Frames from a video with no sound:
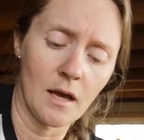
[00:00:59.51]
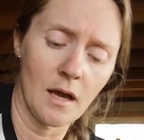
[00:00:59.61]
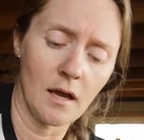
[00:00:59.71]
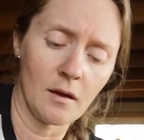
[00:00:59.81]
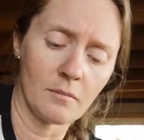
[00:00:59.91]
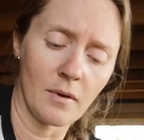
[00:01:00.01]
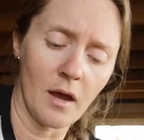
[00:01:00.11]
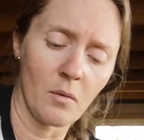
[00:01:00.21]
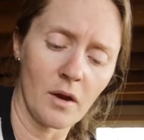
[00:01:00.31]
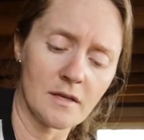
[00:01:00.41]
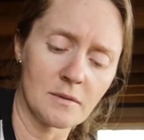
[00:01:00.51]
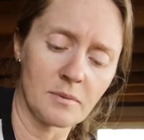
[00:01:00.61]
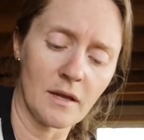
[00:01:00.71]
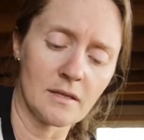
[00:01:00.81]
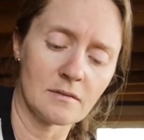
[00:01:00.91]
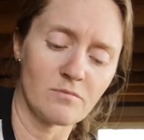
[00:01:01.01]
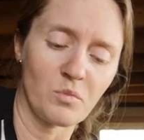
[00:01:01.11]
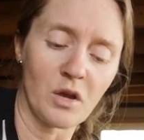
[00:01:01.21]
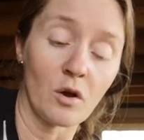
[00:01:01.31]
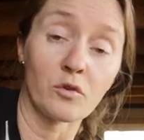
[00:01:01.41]
I wanted to plant,
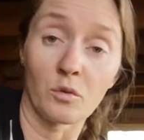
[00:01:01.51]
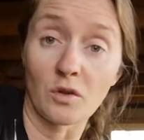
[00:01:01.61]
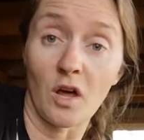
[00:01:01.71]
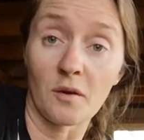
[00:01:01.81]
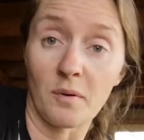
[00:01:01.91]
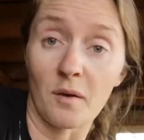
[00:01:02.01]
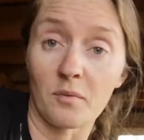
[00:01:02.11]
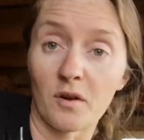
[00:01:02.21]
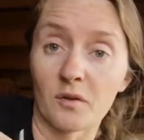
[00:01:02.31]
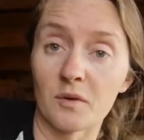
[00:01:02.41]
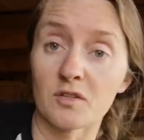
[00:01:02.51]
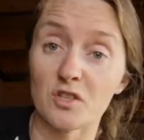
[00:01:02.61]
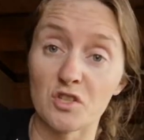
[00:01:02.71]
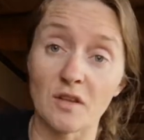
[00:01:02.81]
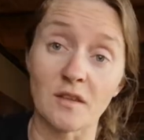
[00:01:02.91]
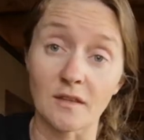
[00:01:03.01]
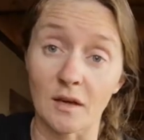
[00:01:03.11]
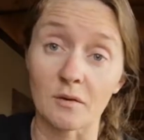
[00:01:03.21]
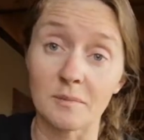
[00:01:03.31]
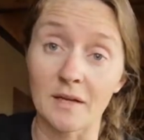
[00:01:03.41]
we go through a lot of popcorn in the winter, so I thought
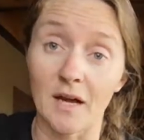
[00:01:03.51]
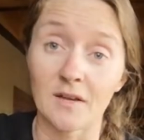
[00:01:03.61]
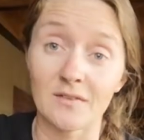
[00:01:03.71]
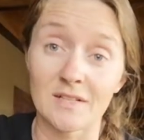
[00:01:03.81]
that would be kind of